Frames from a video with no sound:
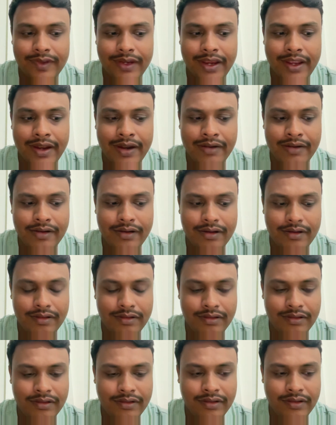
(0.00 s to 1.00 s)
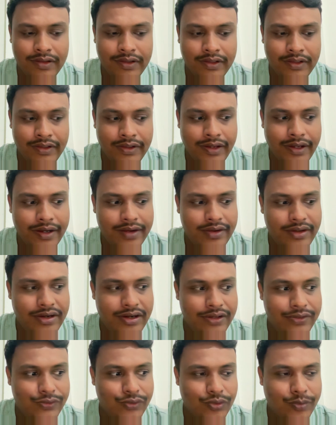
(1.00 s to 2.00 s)
And and there
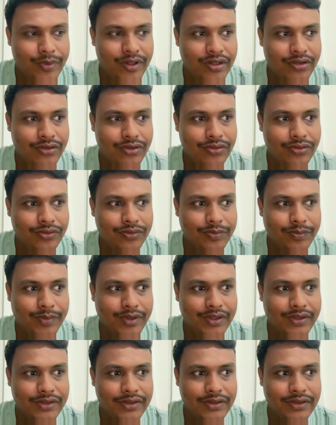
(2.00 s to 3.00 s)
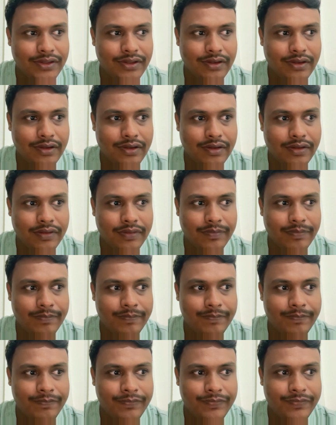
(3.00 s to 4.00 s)
are so many issues, means
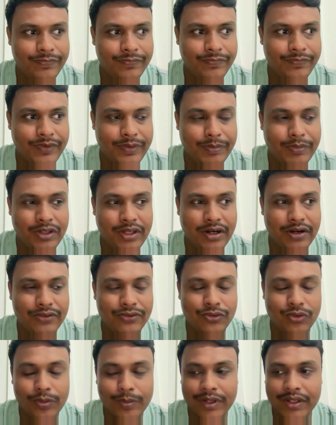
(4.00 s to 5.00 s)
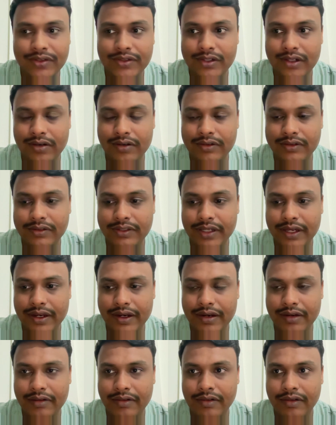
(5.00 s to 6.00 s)
if there are so many chunks
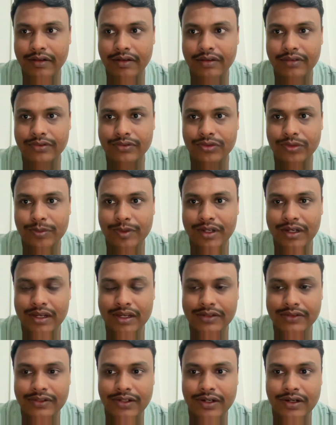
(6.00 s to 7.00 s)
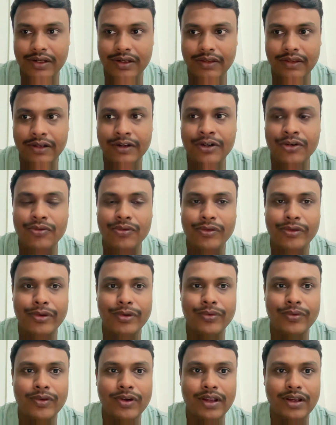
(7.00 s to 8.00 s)
and so many large data, then it will
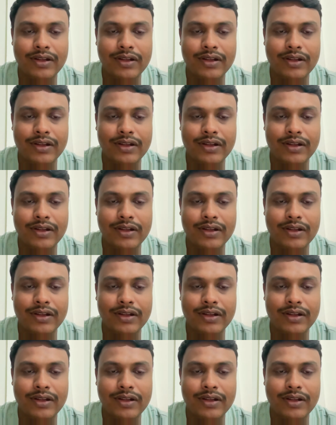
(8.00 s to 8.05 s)
going to